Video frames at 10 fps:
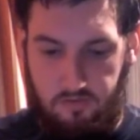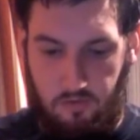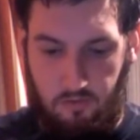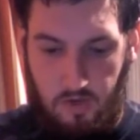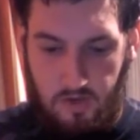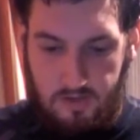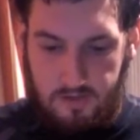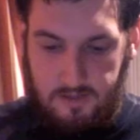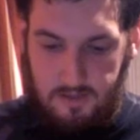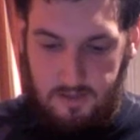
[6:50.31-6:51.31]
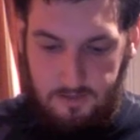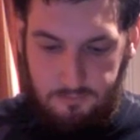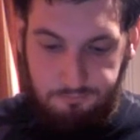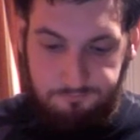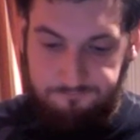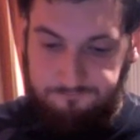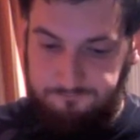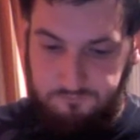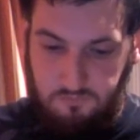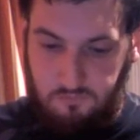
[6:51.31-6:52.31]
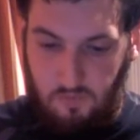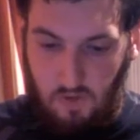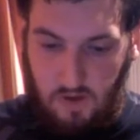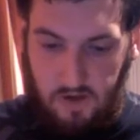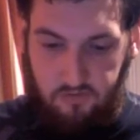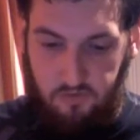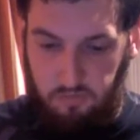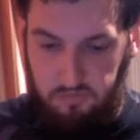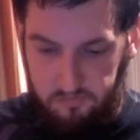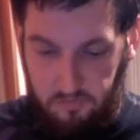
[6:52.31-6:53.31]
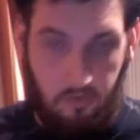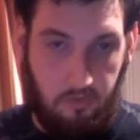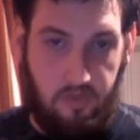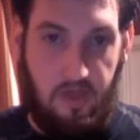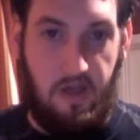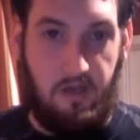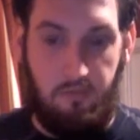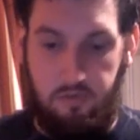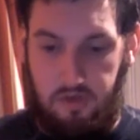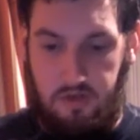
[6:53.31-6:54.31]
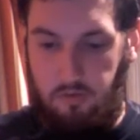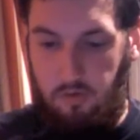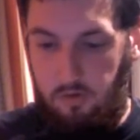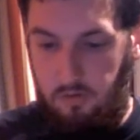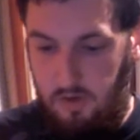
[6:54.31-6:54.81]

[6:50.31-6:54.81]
So I actually prefer that with the Hero.